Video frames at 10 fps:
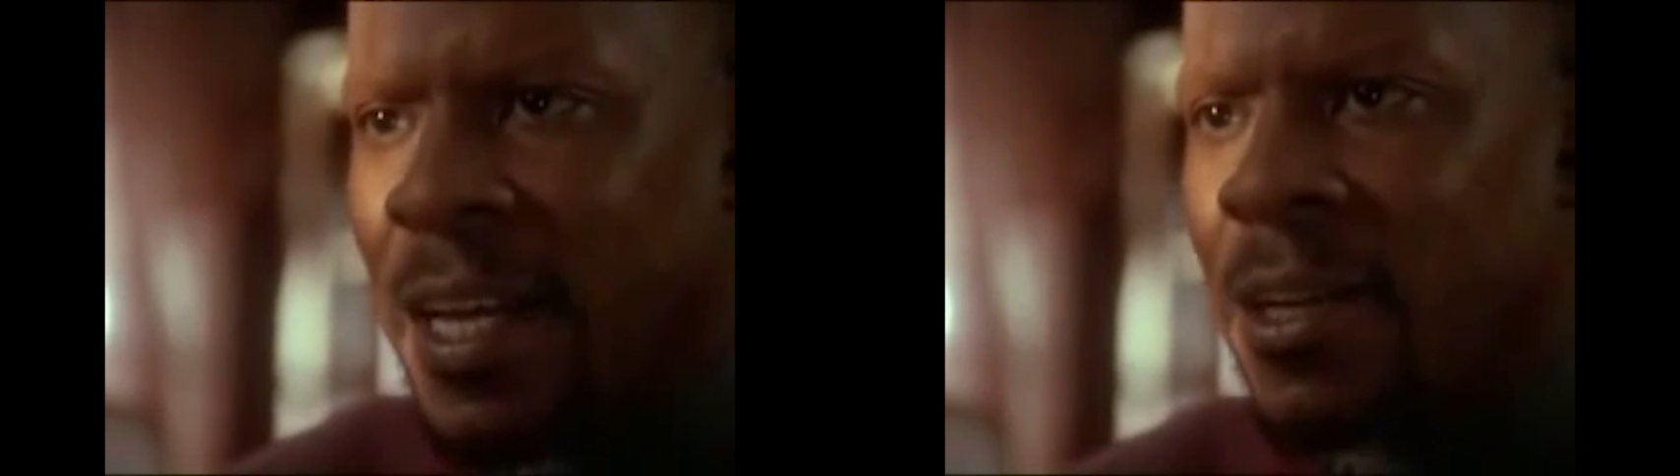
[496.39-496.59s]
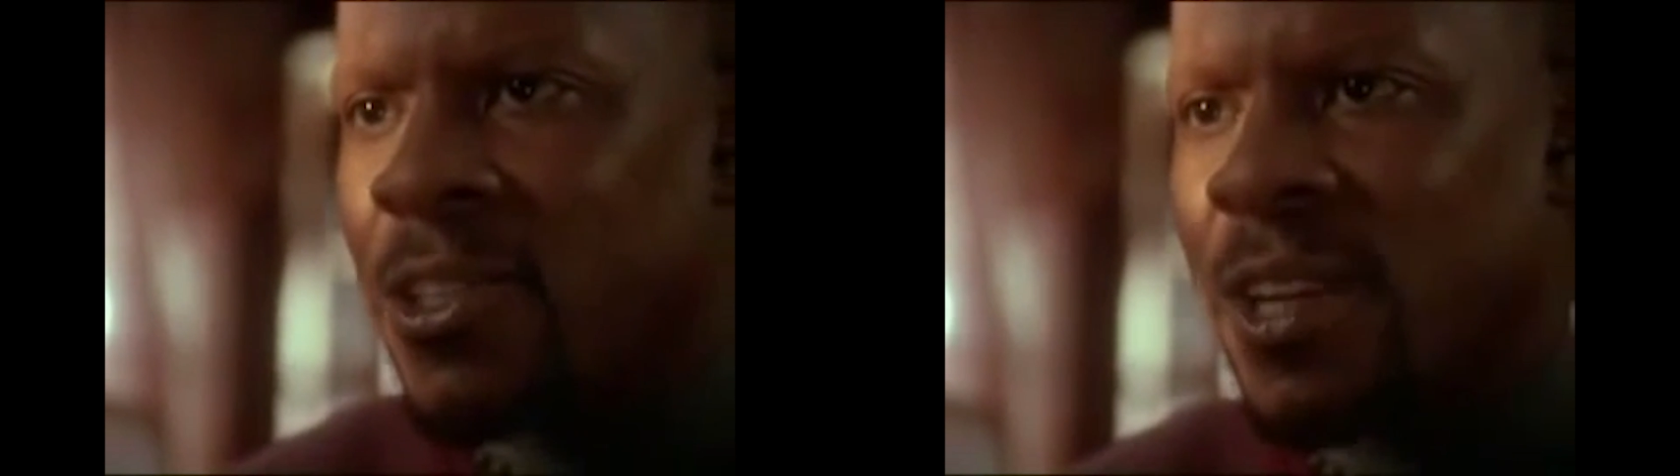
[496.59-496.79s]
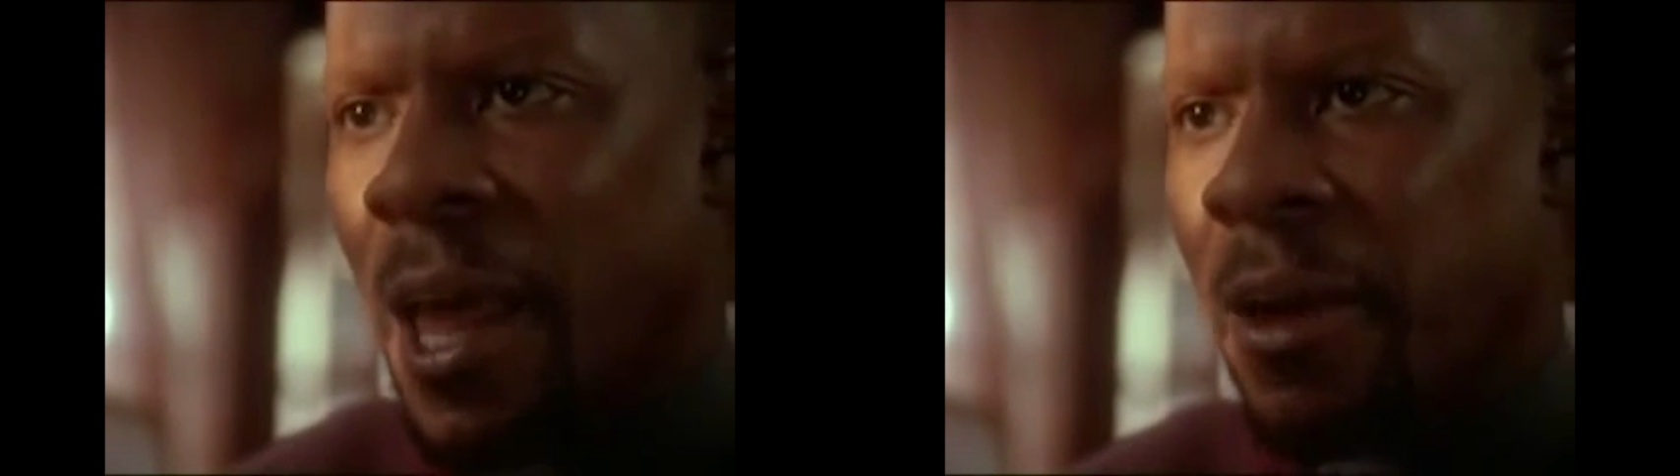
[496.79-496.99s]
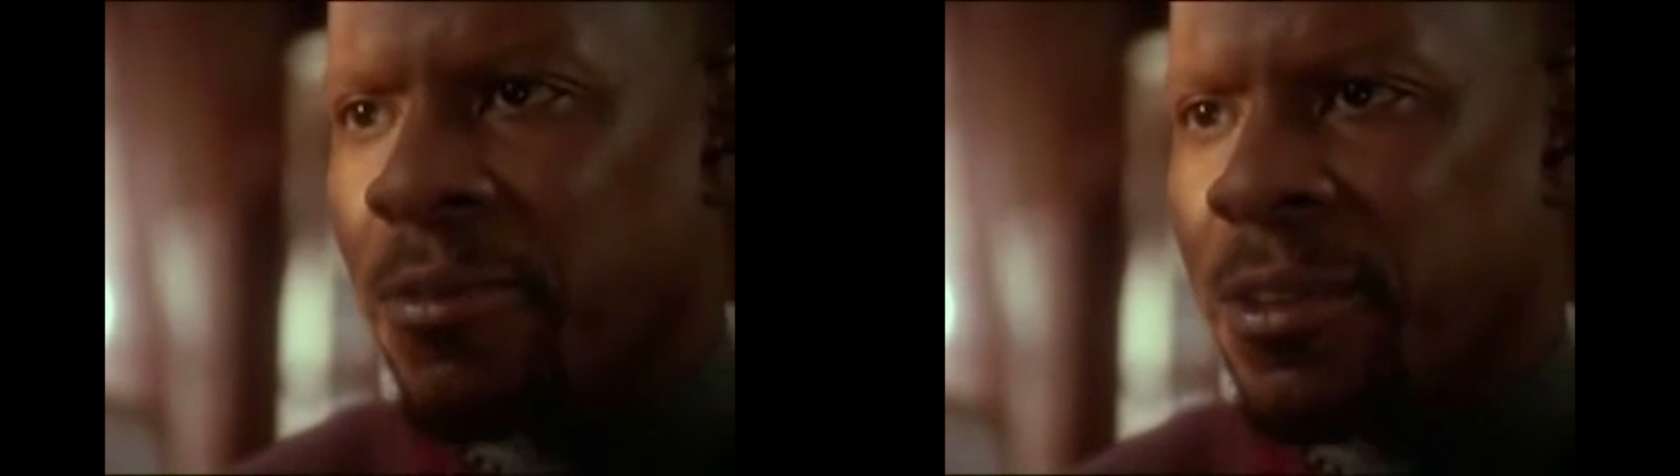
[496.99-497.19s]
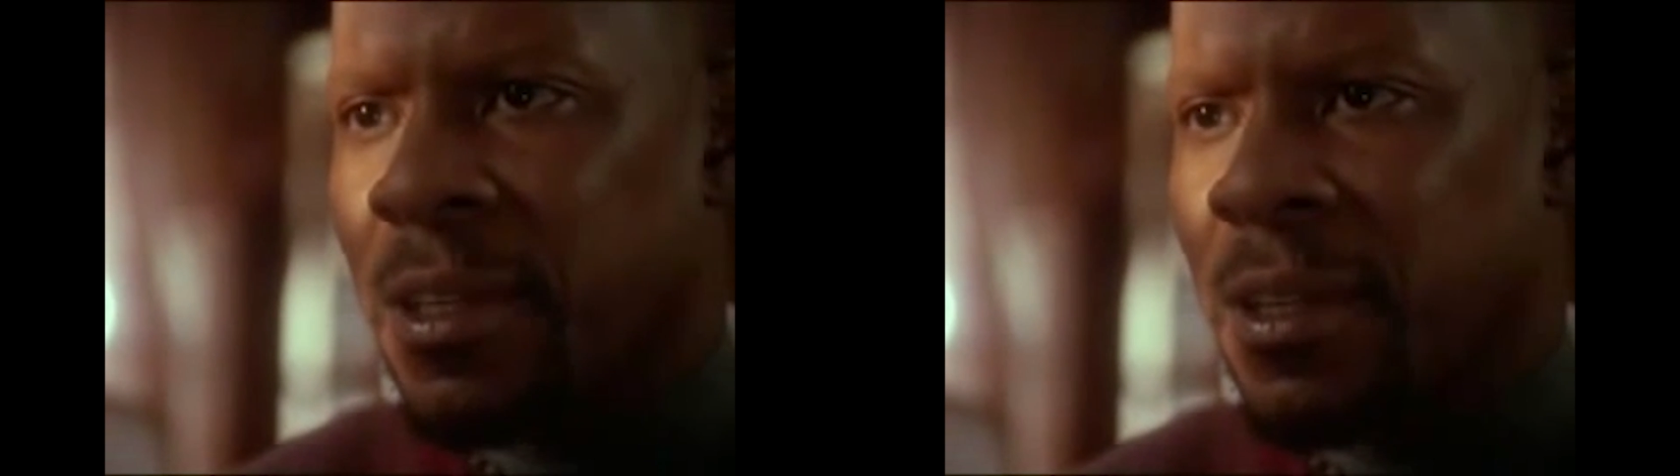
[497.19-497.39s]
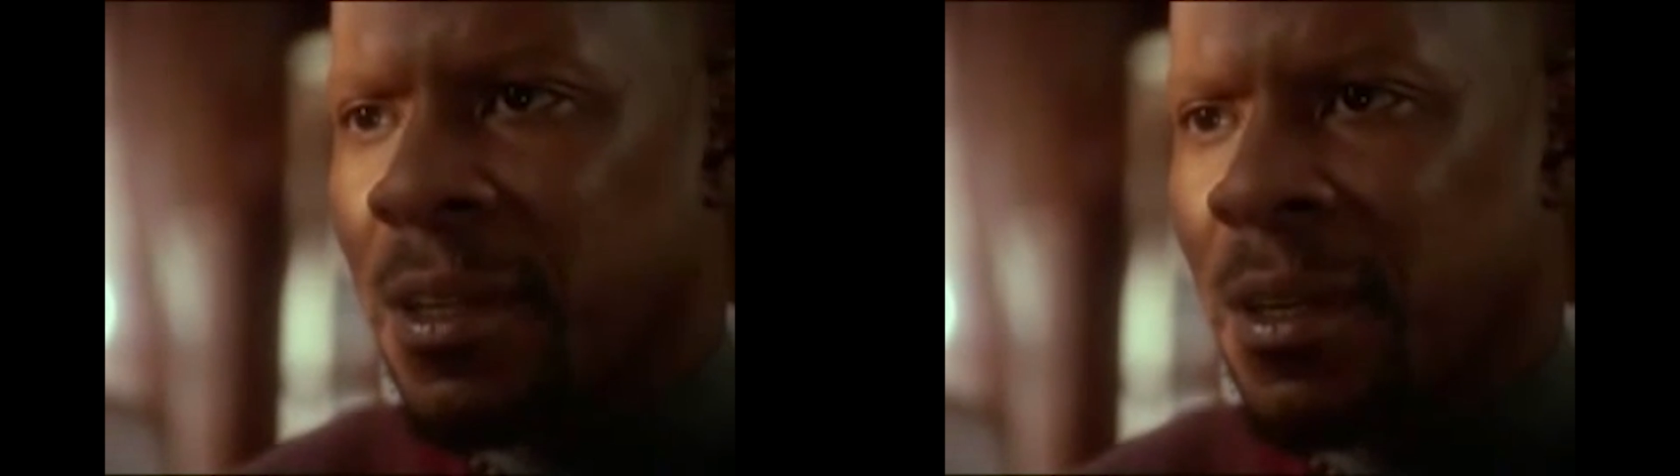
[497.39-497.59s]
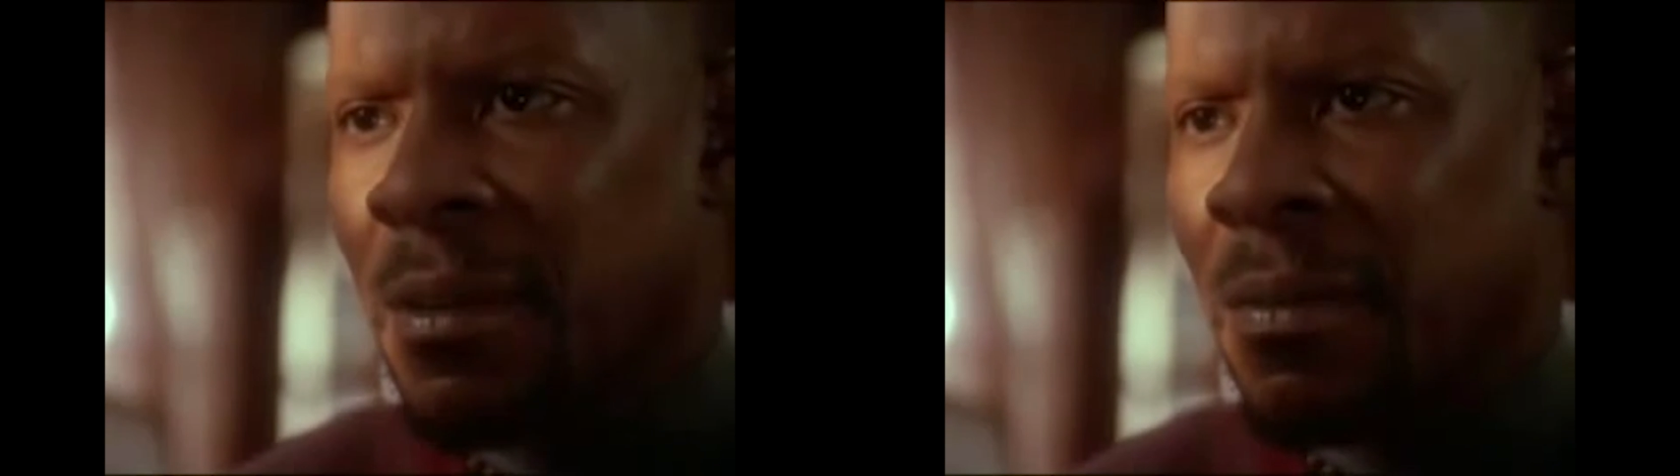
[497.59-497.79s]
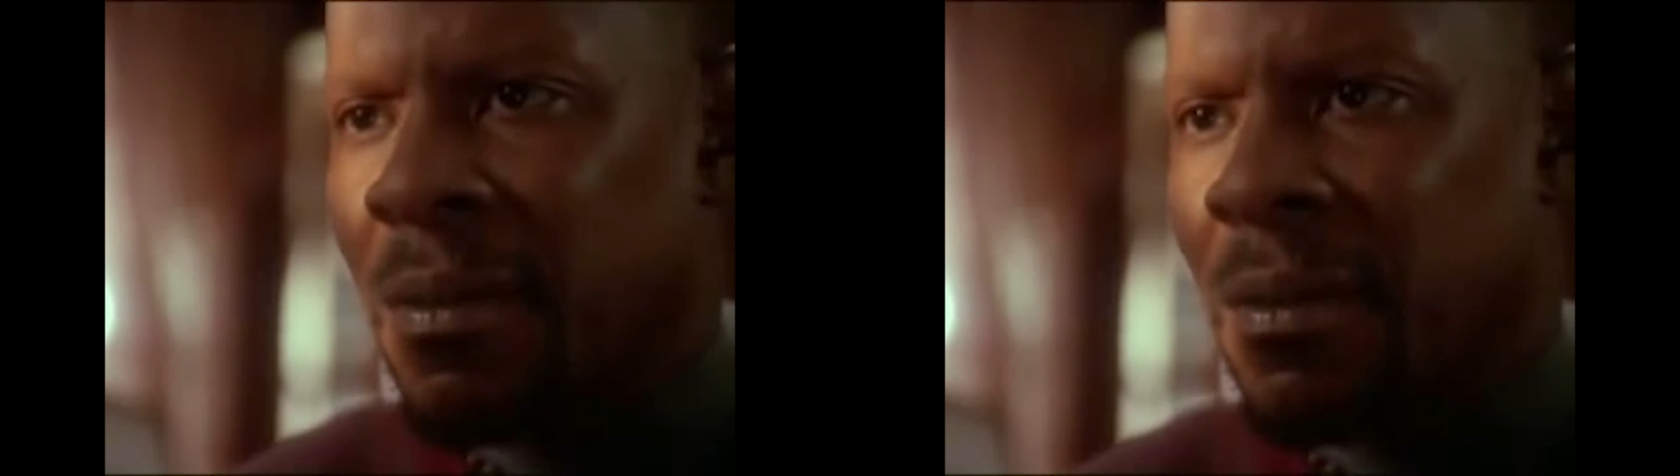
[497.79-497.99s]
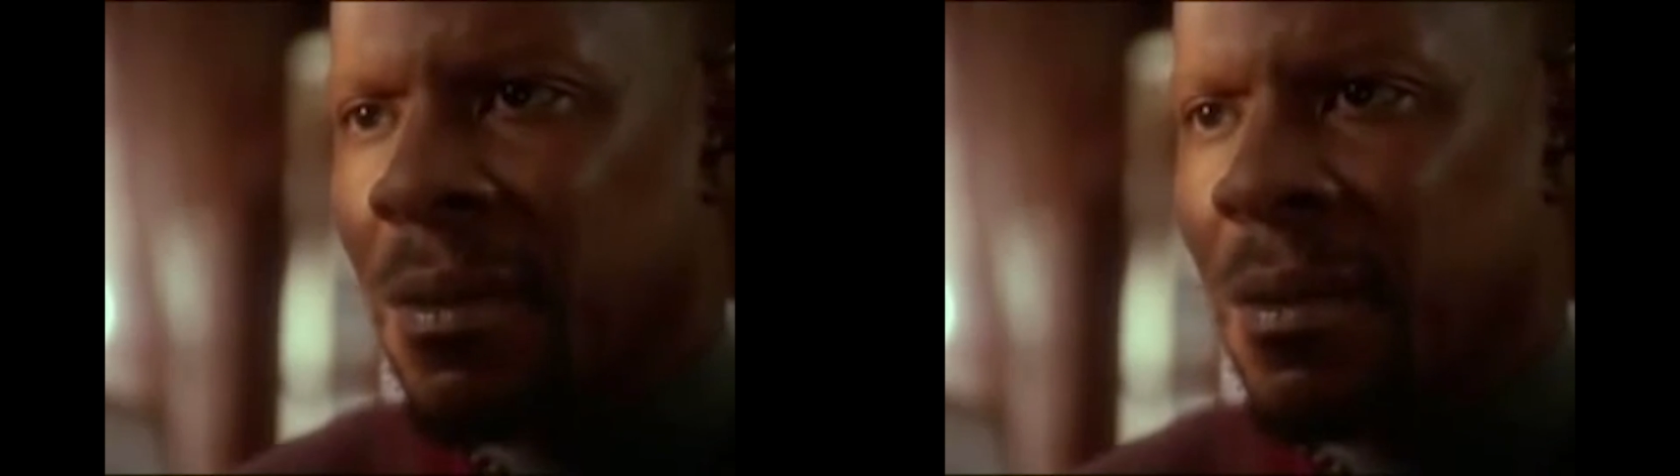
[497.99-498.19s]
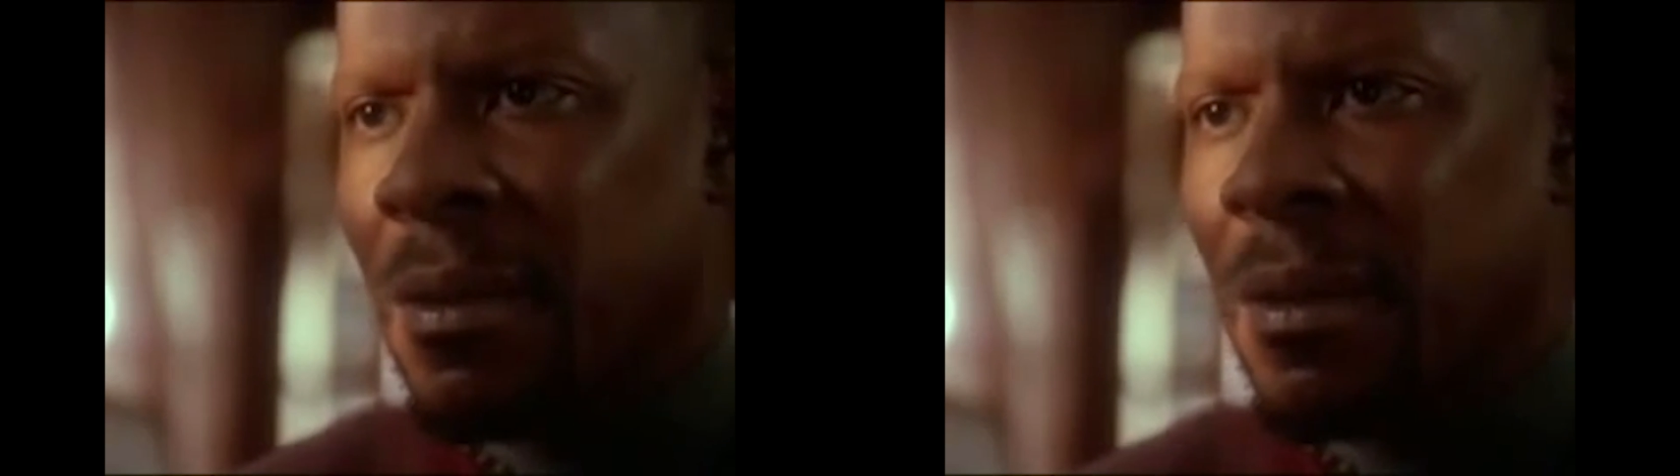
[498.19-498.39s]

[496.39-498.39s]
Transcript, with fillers: years left. No.